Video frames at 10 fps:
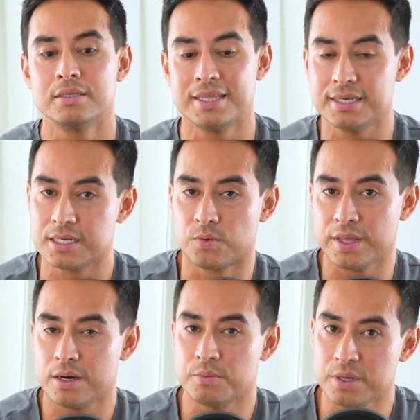to the
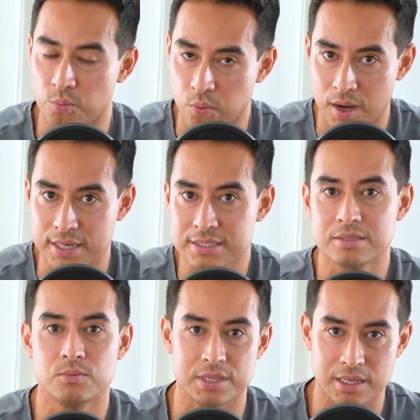degree that we want
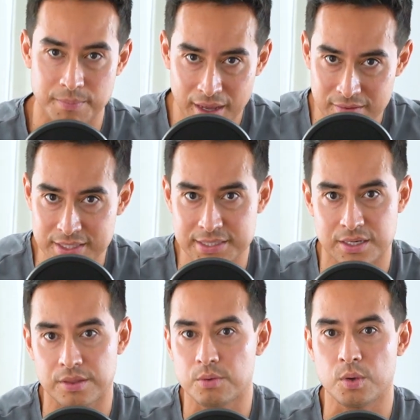with the amount of
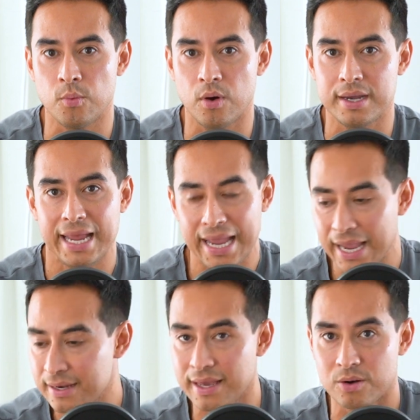detail that we want
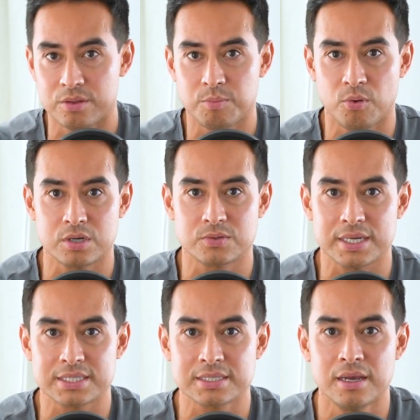and get all the
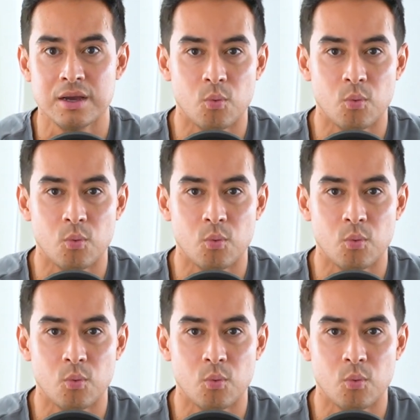portraits